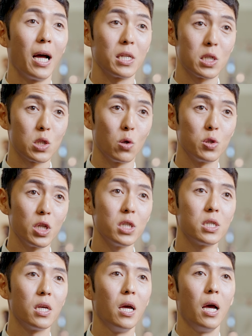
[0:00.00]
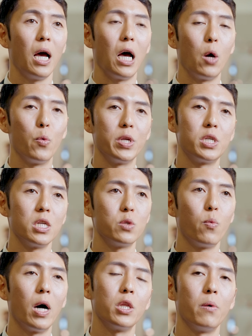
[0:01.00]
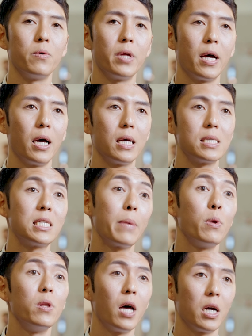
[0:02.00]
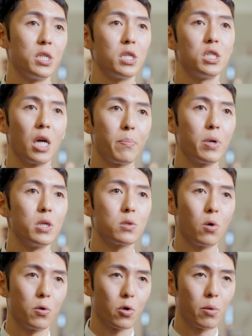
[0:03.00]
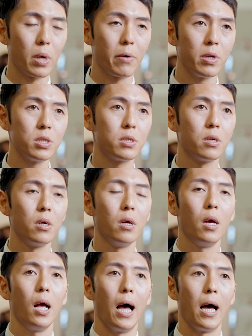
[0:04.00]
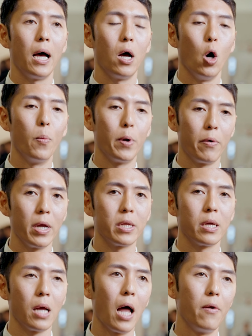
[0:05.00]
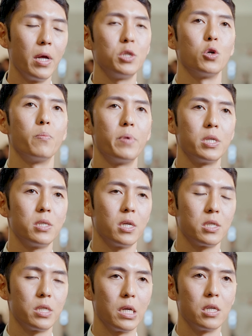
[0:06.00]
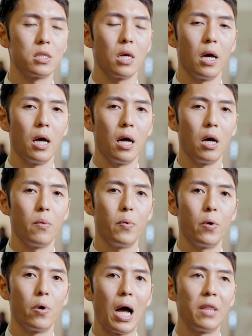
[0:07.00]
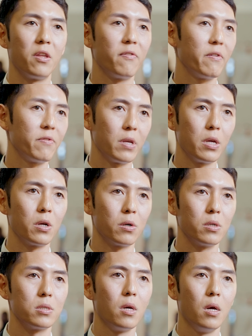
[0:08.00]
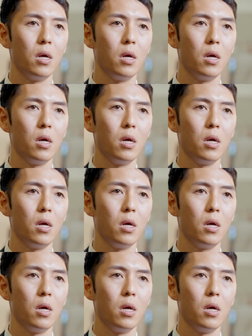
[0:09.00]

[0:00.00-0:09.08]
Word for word: at Sojitz, uh, which is one of the seven largest Japanese conglomerates, uh, operating a range of businesses uh, for 150 years.